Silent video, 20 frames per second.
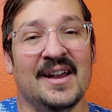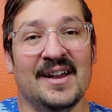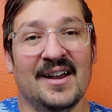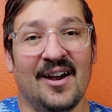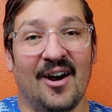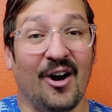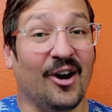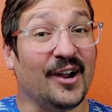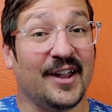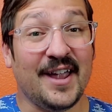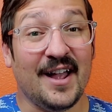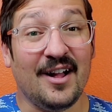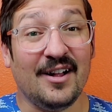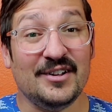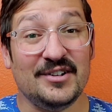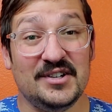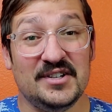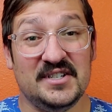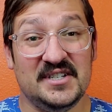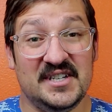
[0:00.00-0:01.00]

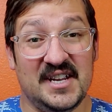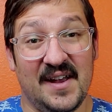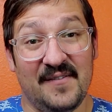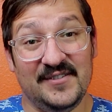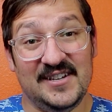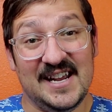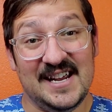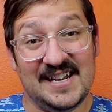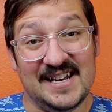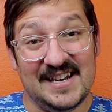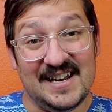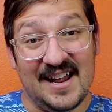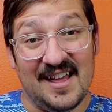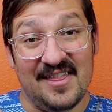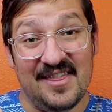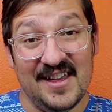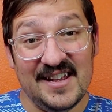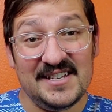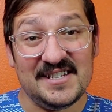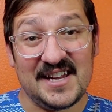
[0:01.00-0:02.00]
Archaeologists have dated
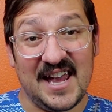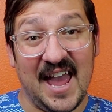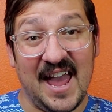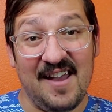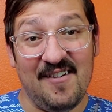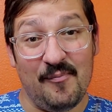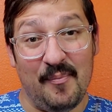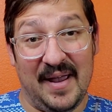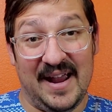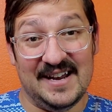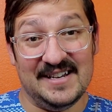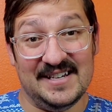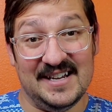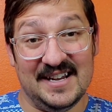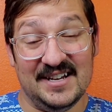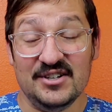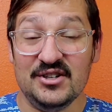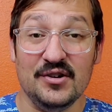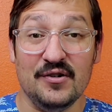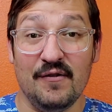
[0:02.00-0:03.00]
this cave painting
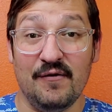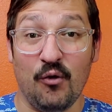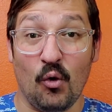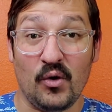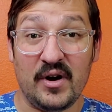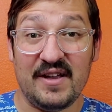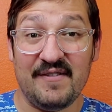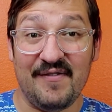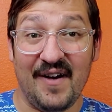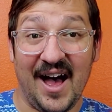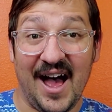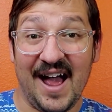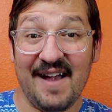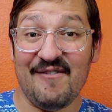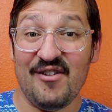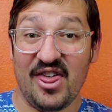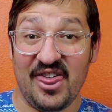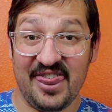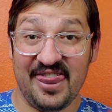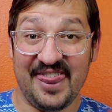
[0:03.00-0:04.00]
to
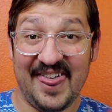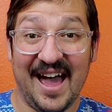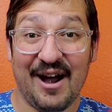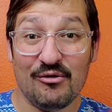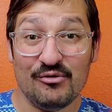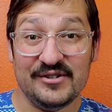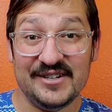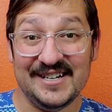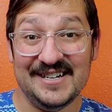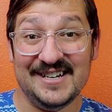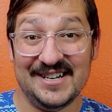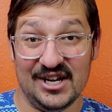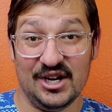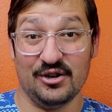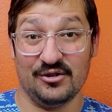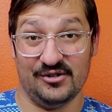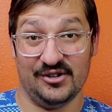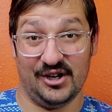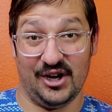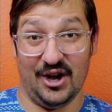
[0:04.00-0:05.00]
45,000
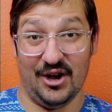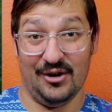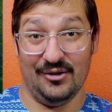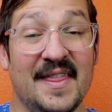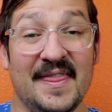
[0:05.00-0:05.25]
years ago.